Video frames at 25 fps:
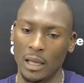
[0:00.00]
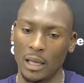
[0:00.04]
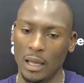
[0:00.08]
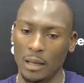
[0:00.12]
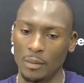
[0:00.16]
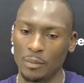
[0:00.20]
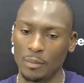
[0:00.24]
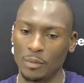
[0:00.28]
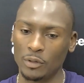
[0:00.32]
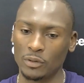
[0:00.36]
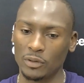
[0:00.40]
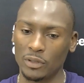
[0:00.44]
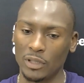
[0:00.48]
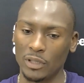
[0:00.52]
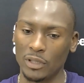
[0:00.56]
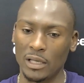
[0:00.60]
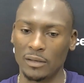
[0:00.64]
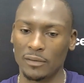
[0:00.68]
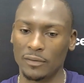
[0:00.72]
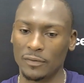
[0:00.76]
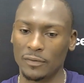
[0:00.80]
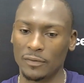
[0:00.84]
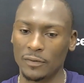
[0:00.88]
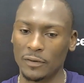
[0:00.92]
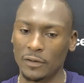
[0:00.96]
able to get
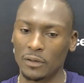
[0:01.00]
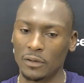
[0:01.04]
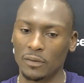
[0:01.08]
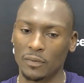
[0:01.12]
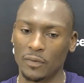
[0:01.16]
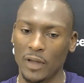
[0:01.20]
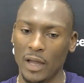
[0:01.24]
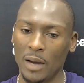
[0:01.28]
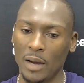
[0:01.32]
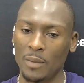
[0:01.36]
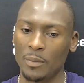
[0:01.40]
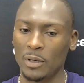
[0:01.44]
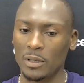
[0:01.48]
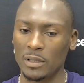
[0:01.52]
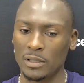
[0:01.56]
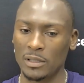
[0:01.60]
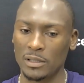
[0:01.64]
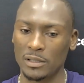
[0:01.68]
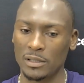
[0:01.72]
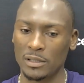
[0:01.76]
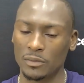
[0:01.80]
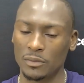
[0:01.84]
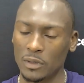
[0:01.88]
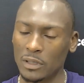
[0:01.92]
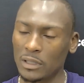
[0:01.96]
in front of
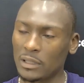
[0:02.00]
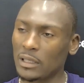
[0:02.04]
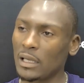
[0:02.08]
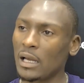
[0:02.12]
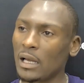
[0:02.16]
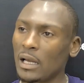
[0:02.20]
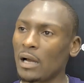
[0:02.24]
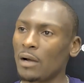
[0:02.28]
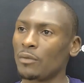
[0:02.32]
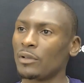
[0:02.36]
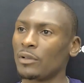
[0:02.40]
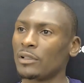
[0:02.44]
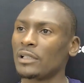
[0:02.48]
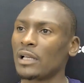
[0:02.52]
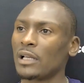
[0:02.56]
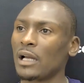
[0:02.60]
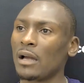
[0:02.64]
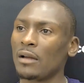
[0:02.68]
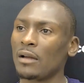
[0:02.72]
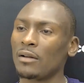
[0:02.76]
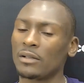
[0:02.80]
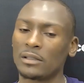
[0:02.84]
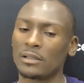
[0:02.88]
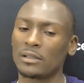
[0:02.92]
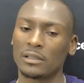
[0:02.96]
cameras one day I
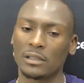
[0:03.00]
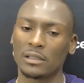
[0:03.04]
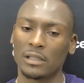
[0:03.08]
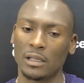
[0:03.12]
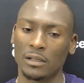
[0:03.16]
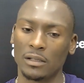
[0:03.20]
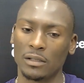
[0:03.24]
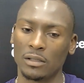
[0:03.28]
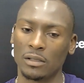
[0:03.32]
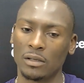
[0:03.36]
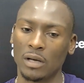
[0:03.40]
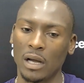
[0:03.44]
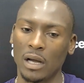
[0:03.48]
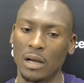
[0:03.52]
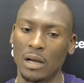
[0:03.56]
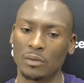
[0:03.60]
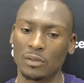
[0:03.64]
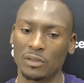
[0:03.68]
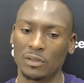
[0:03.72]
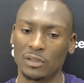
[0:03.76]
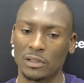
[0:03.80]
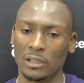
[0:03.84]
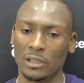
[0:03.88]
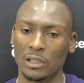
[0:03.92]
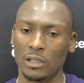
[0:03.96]
retire and say, you know, I
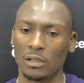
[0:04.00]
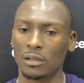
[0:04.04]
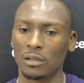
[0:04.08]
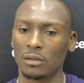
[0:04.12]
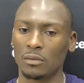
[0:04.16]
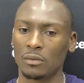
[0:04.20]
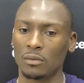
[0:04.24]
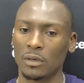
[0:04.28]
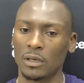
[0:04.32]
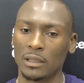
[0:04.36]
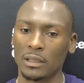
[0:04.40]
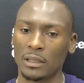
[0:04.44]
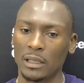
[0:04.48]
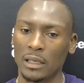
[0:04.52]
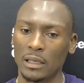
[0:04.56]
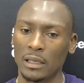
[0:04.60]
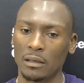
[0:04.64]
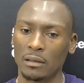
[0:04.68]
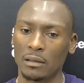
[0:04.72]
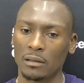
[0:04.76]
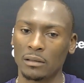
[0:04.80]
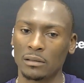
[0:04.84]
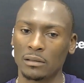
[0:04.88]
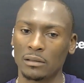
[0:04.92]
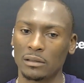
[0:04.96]
was the only one
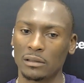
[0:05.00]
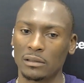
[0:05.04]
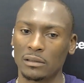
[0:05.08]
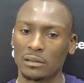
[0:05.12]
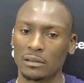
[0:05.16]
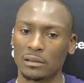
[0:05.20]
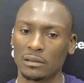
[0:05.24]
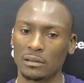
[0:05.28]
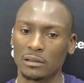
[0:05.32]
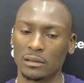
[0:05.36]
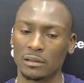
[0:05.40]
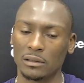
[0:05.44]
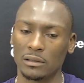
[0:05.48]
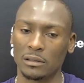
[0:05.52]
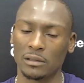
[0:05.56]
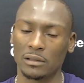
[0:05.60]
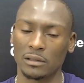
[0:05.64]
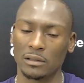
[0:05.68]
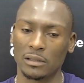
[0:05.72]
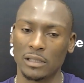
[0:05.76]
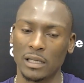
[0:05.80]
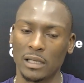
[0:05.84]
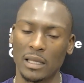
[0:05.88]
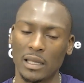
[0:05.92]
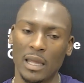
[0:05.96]
that, you know,
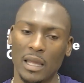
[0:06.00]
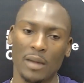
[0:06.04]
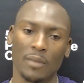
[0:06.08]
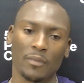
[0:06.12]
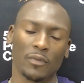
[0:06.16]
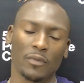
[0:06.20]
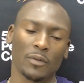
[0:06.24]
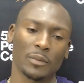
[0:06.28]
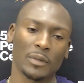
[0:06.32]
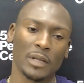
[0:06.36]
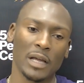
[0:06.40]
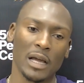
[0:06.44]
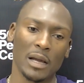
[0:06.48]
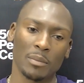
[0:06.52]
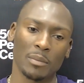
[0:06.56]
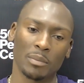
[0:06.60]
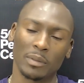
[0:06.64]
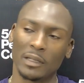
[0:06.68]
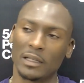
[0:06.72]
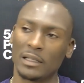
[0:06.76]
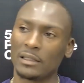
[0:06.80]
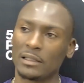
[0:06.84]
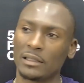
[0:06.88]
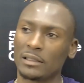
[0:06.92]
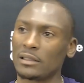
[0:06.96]
that came from that
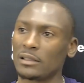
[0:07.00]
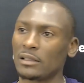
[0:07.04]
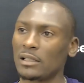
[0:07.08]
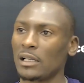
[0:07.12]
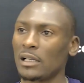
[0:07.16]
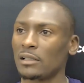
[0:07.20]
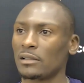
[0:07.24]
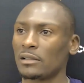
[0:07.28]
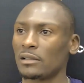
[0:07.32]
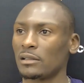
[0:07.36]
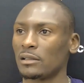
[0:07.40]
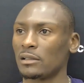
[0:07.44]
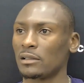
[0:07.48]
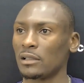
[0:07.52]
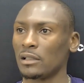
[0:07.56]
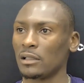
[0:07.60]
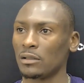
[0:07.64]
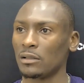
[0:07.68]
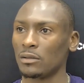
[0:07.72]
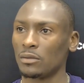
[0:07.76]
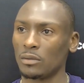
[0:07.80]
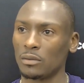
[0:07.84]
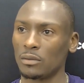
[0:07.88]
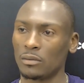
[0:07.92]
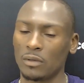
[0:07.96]
place and that
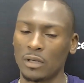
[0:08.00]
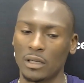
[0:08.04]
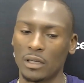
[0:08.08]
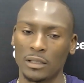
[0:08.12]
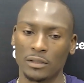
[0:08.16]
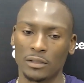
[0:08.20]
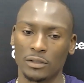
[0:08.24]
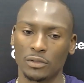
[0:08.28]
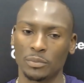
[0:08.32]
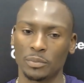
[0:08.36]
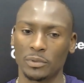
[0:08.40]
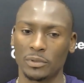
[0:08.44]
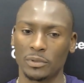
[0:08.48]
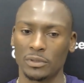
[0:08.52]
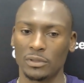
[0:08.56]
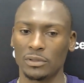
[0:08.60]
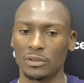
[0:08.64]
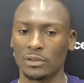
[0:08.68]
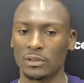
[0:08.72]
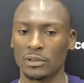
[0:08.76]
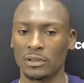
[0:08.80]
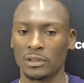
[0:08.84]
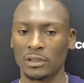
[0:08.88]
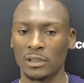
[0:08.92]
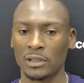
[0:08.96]
succeeded. We wanted to
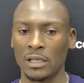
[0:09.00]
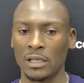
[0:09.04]
produce